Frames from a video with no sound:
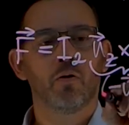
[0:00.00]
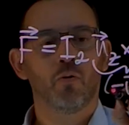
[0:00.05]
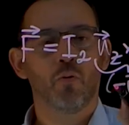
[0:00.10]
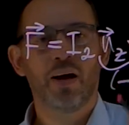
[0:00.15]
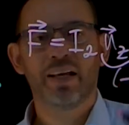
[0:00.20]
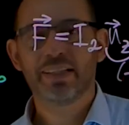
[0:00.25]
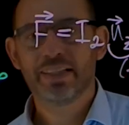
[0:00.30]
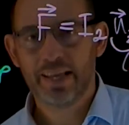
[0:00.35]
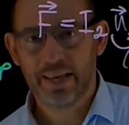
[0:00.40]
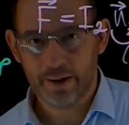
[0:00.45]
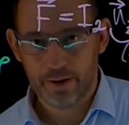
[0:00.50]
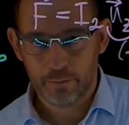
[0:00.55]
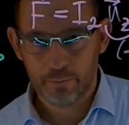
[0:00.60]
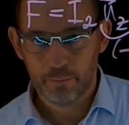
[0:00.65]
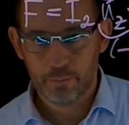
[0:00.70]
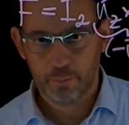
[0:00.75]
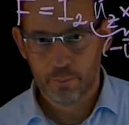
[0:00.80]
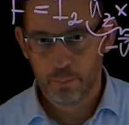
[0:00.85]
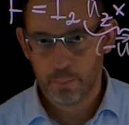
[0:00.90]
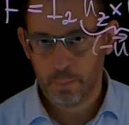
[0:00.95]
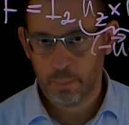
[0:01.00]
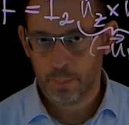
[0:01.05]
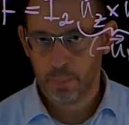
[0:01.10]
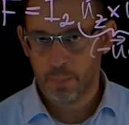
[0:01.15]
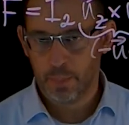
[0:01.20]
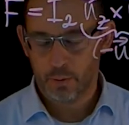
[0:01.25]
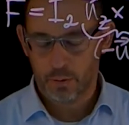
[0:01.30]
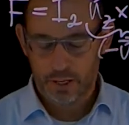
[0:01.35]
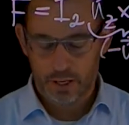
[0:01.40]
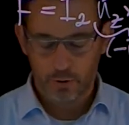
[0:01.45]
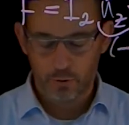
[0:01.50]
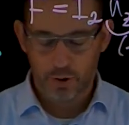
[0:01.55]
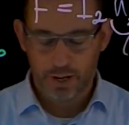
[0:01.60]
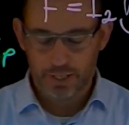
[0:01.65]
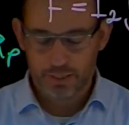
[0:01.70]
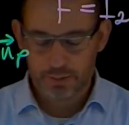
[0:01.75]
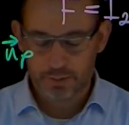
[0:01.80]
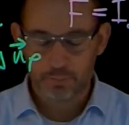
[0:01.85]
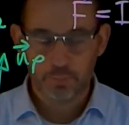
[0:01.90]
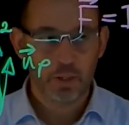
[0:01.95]
Right there. Okay,
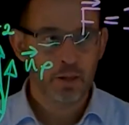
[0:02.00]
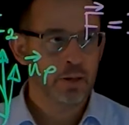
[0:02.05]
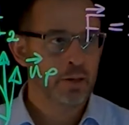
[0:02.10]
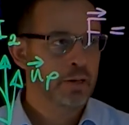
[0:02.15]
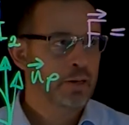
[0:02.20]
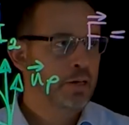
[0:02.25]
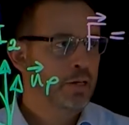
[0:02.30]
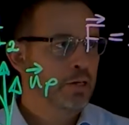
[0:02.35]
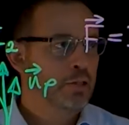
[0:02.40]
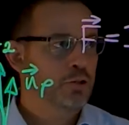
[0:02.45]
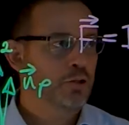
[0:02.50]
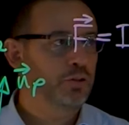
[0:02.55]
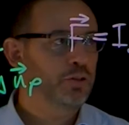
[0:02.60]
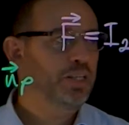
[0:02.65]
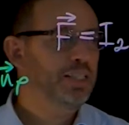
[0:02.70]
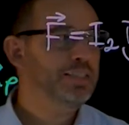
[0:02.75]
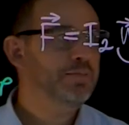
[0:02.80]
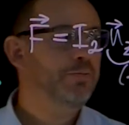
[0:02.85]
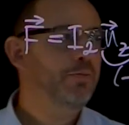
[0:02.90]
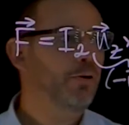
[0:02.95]
great. So this